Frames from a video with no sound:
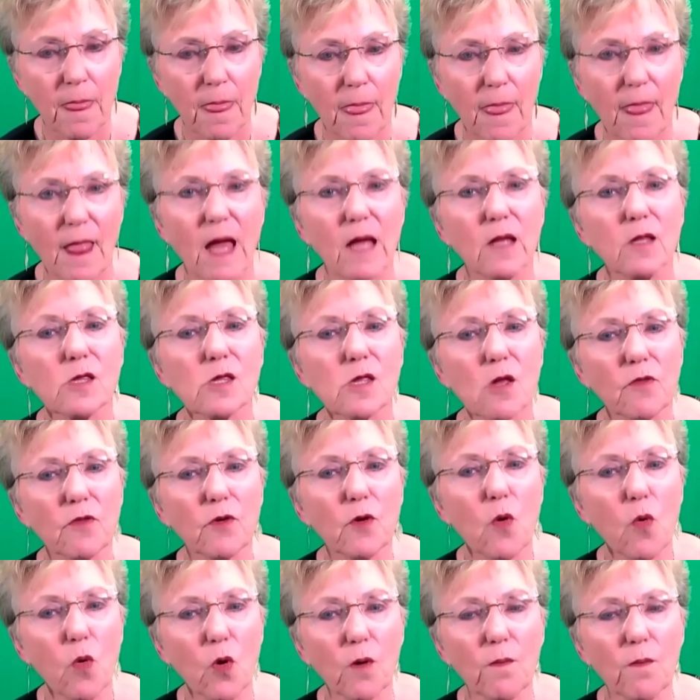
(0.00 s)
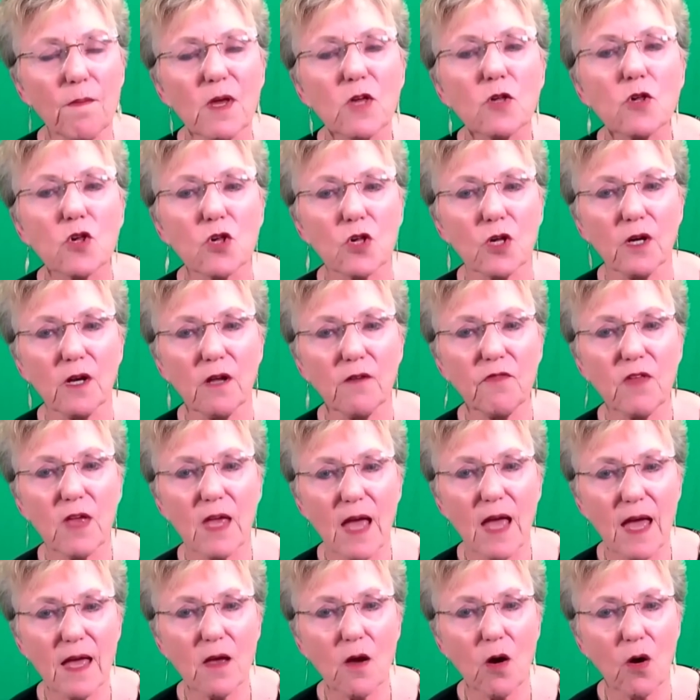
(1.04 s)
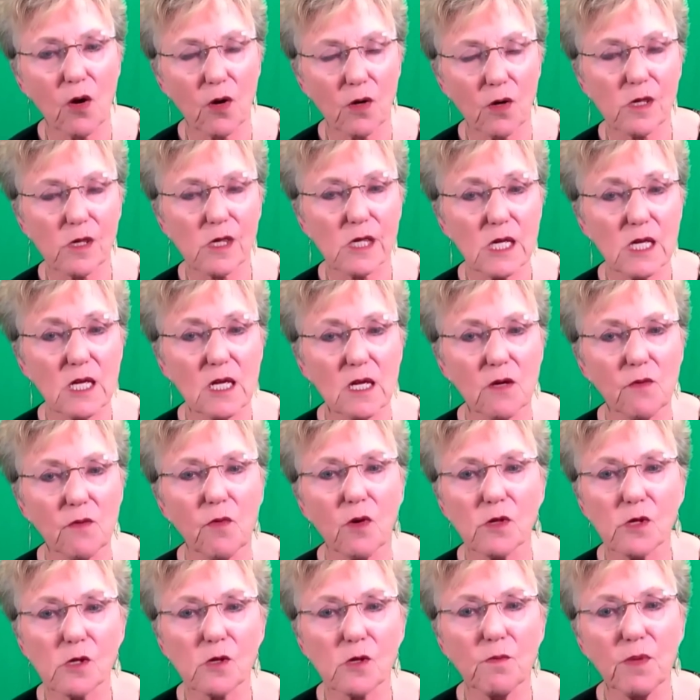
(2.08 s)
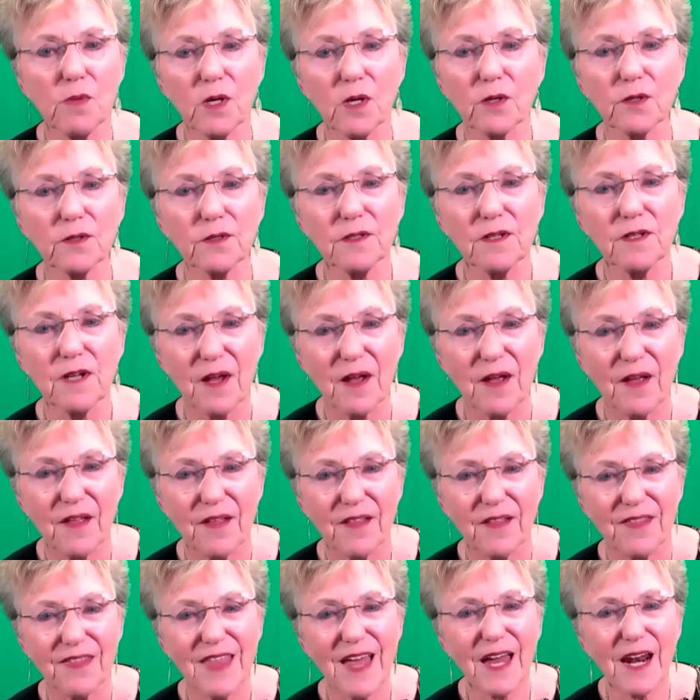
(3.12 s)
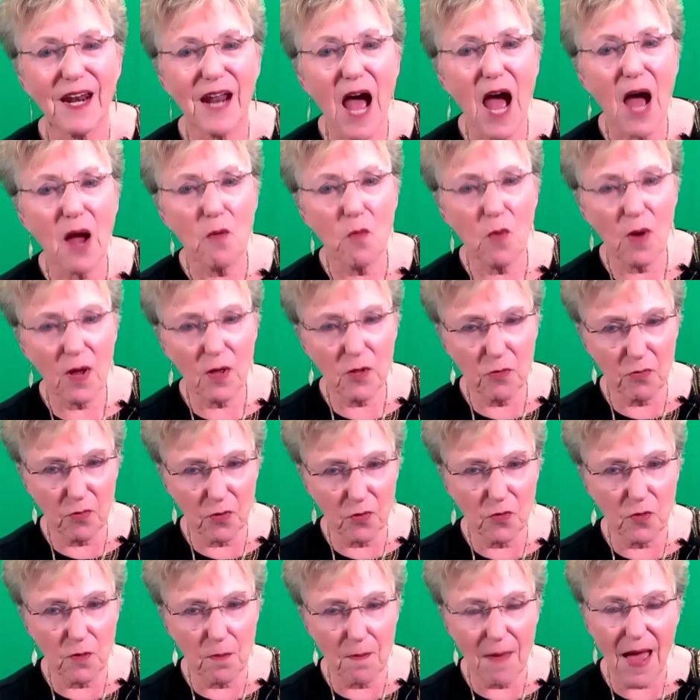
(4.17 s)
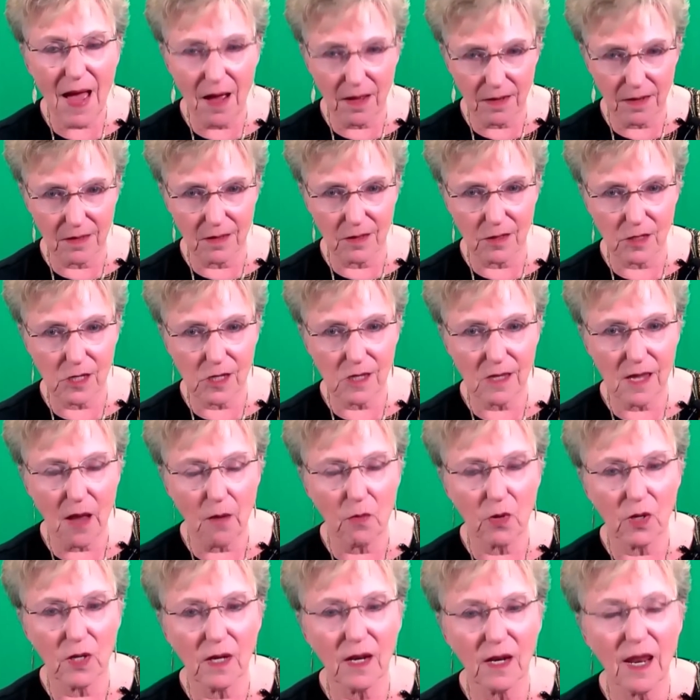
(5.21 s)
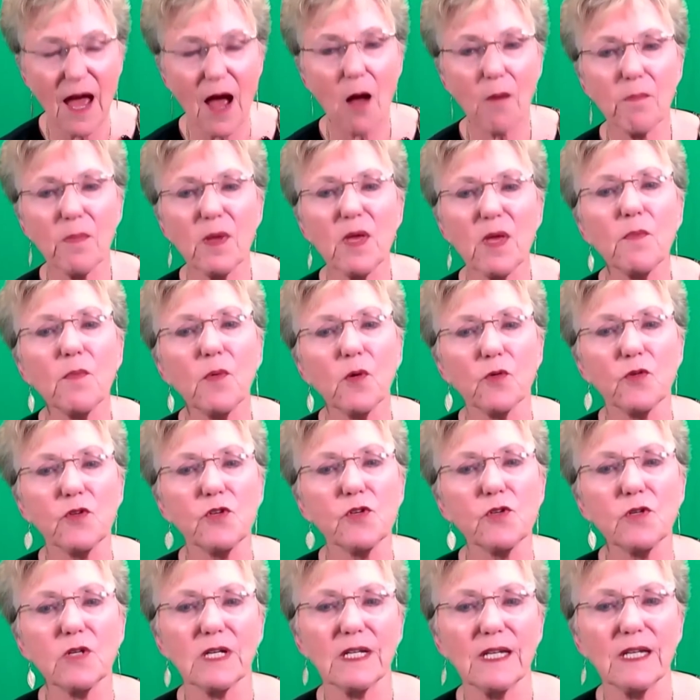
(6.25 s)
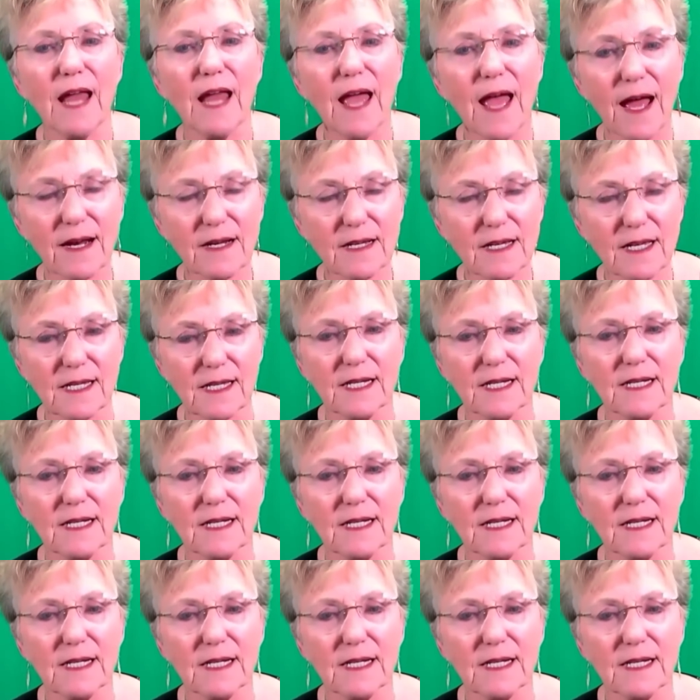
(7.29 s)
And so the core mission of the ARC was to build that highway through the mountains that would allow people to connect,